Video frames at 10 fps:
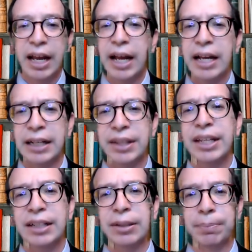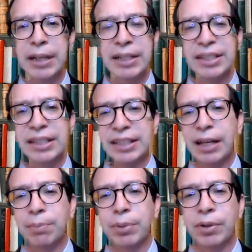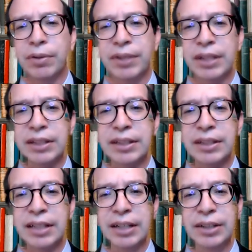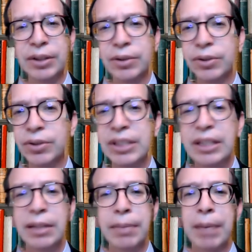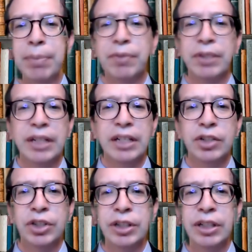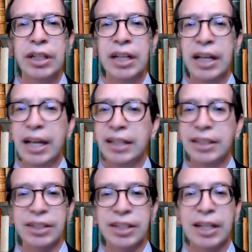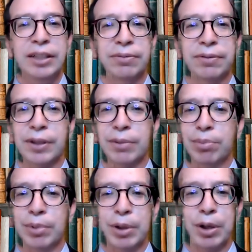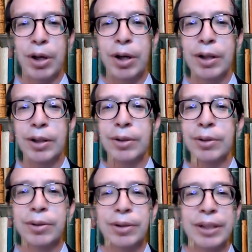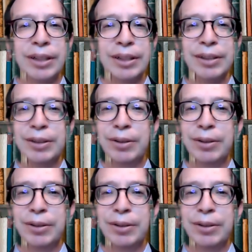And I think the best example of this is that, you see a map of a nation and it's kind of colored and,